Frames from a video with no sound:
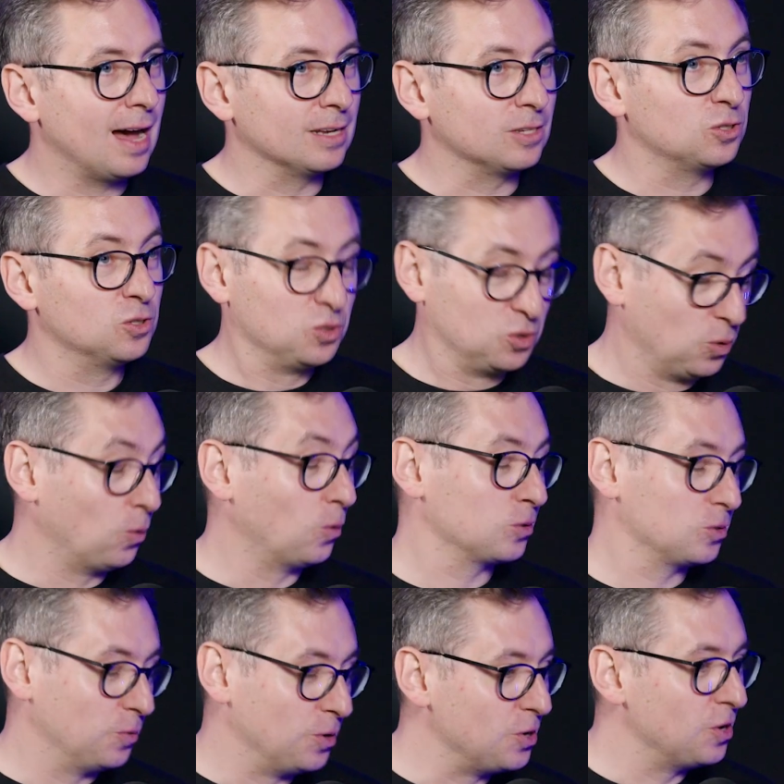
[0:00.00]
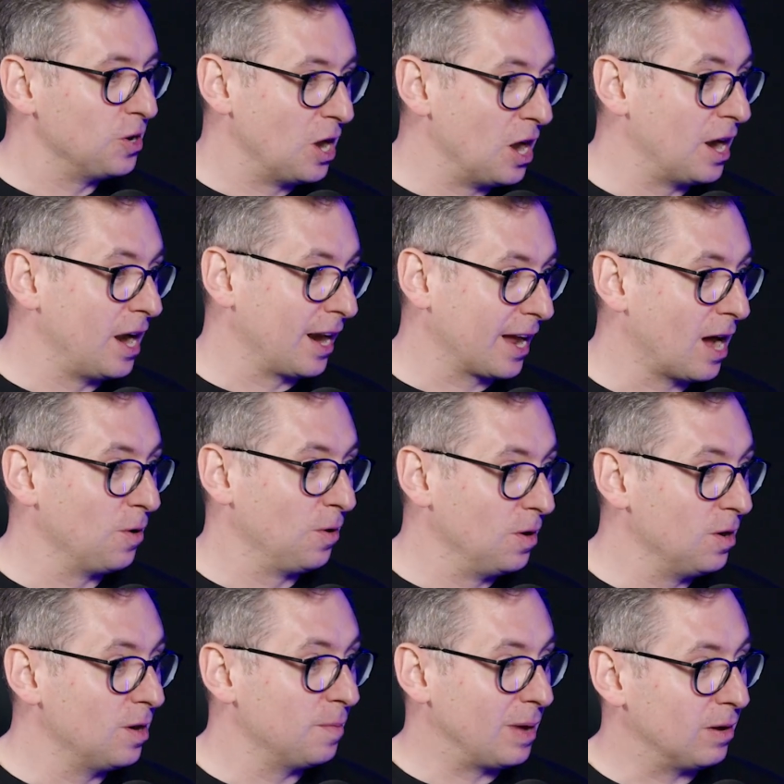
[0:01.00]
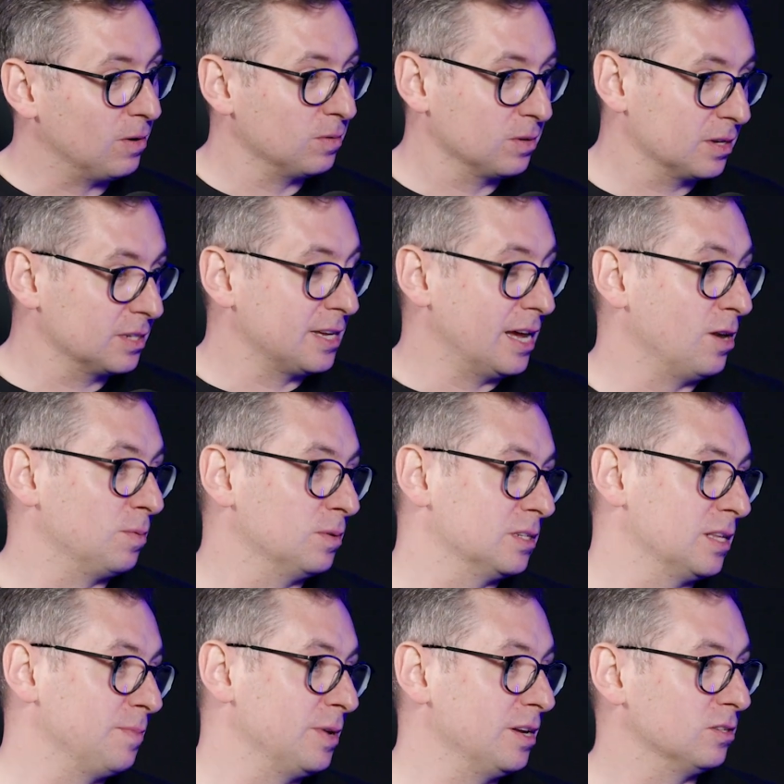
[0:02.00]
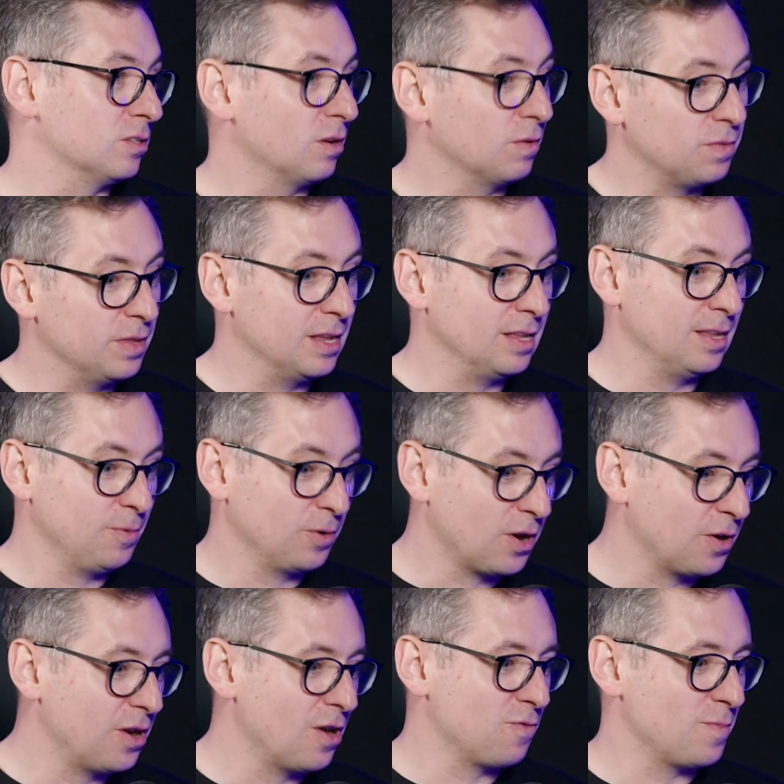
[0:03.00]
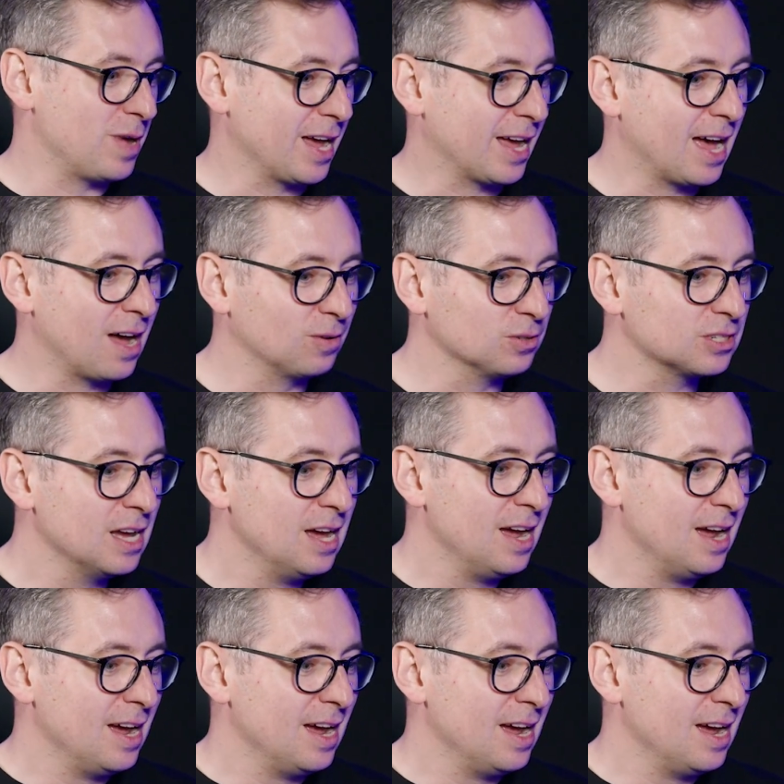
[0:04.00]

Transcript: I talked to an accountant about setting up his limit and stuff, and then they were going over my accounts,